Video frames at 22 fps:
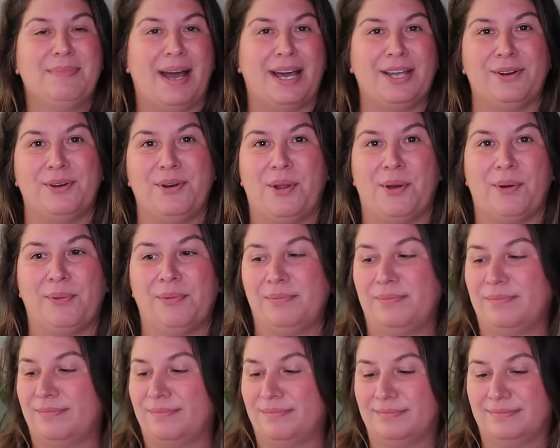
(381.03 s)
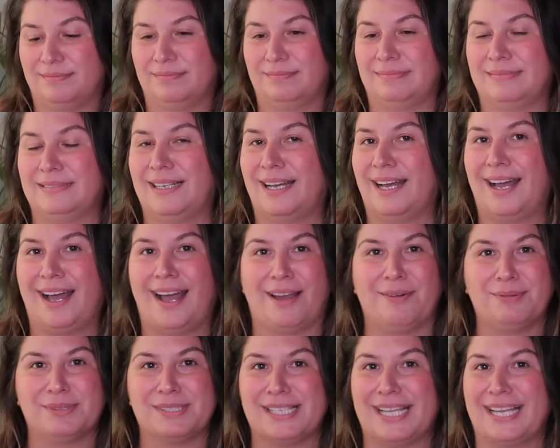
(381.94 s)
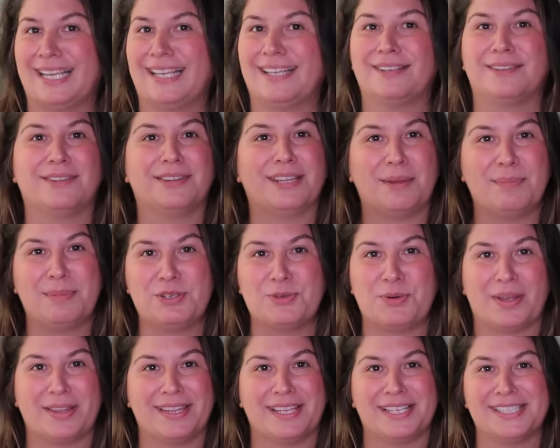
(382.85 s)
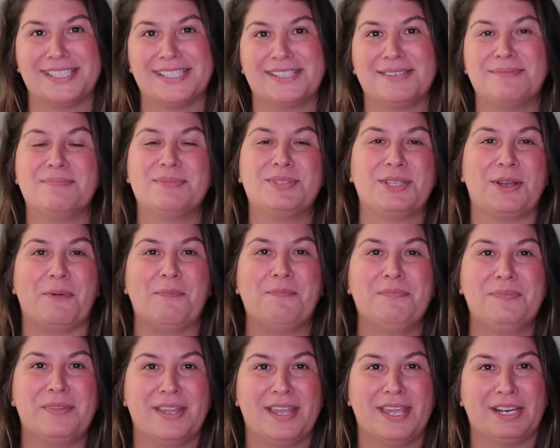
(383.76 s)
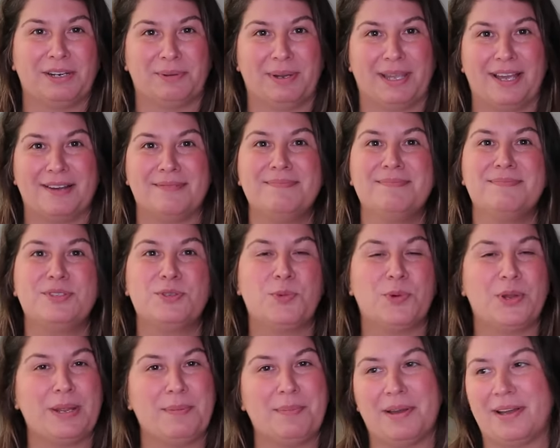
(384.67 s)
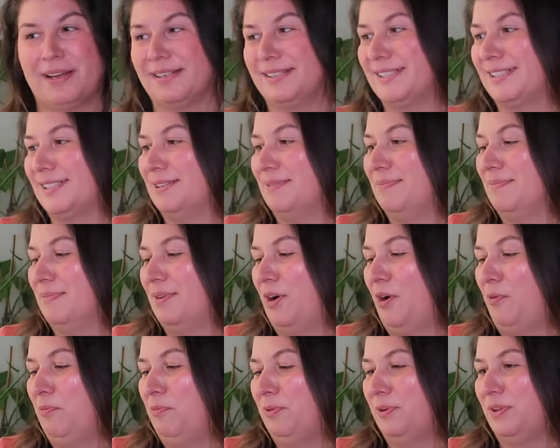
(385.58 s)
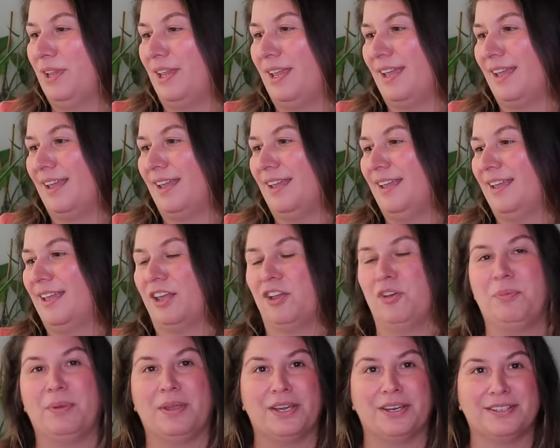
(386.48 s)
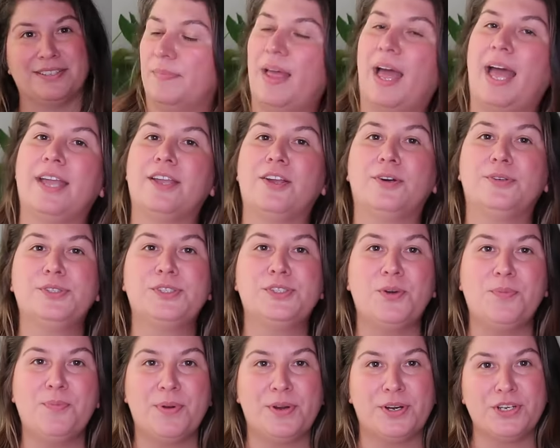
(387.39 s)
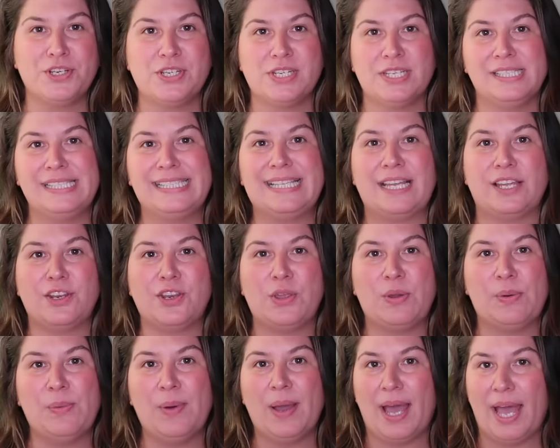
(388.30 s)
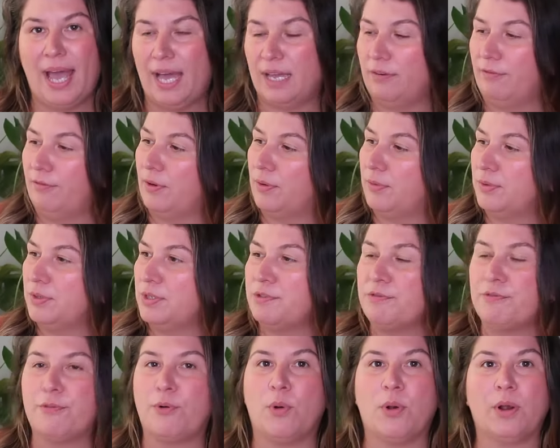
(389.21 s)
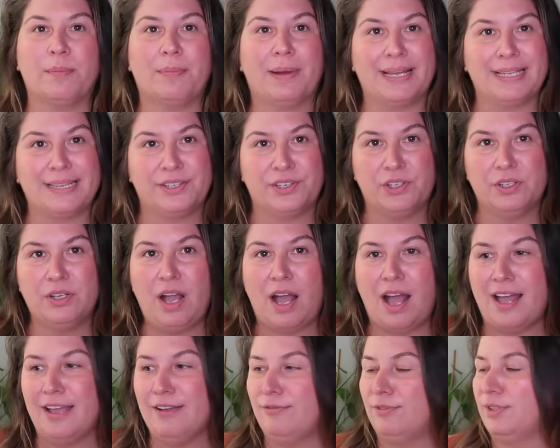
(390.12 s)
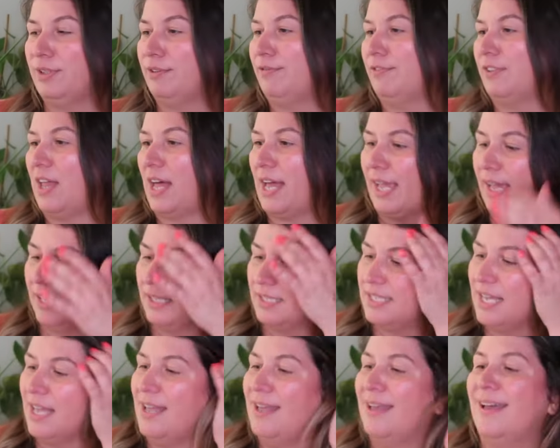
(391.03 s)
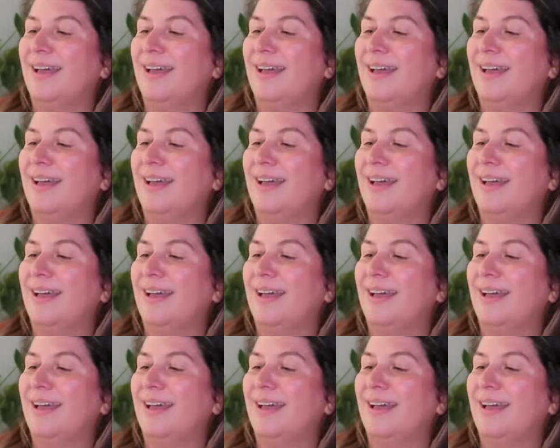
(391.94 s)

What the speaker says: I don't know. I was like, let me try this. So here we go, 20 bucks. Hopefully it'll be good. I also purchased new headphones for my little guy for the flight.